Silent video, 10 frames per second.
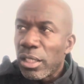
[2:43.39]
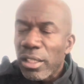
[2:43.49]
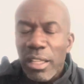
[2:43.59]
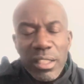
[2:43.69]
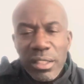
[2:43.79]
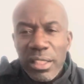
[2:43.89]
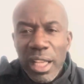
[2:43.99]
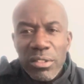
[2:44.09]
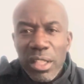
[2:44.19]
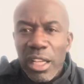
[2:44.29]
Now, this
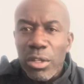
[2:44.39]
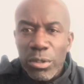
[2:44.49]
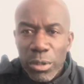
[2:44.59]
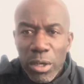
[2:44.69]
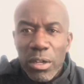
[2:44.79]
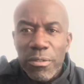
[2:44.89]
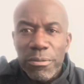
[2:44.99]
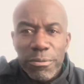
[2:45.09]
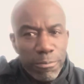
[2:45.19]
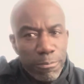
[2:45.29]
sounds like a crock
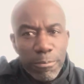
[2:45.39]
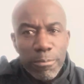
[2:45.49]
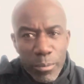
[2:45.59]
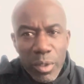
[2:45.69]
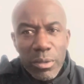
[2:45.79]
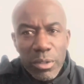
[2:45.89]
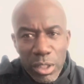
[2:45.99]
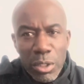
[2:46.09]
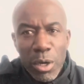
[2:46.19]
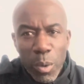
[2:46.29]
of
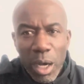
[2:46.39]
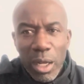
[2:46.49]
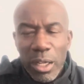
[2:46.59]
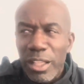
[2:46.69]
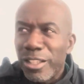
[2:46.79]
you know what,